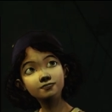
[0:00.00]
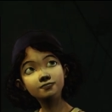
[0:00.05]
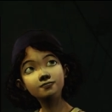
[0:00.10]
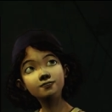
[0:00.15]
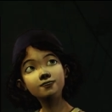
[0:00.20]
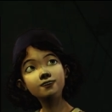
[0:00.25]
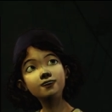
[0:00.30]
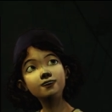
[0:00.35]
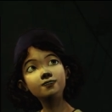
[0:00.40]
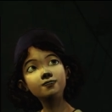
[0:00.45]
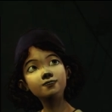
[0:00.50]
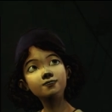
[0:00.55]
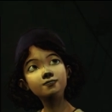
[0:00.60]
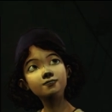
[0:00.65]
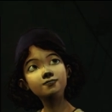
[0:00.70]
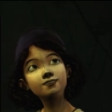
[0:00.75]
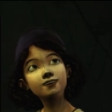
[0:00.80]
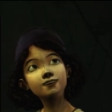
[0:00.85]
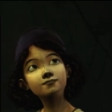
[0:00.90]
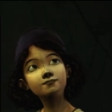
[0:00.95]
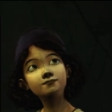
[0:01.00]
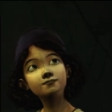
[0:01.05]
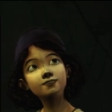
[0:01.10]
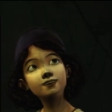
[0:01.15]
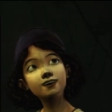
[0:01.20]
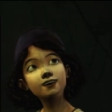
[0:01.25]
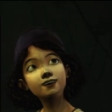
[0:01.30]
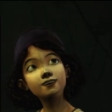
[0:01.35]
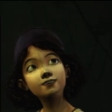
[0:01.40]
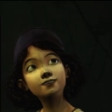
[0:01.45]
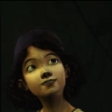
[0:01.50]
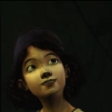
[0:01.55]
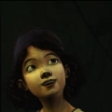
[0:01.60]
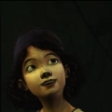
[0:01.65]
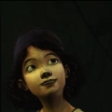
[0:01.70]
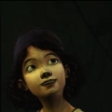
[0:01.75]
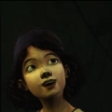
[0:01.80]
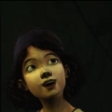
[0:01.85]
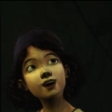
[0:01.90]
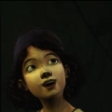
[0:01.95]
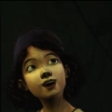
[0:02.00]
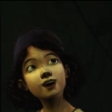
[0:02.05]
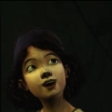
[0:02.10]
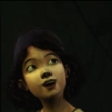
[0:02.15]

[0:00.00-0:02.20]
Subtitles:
My friend Alfred has a peanut allergy.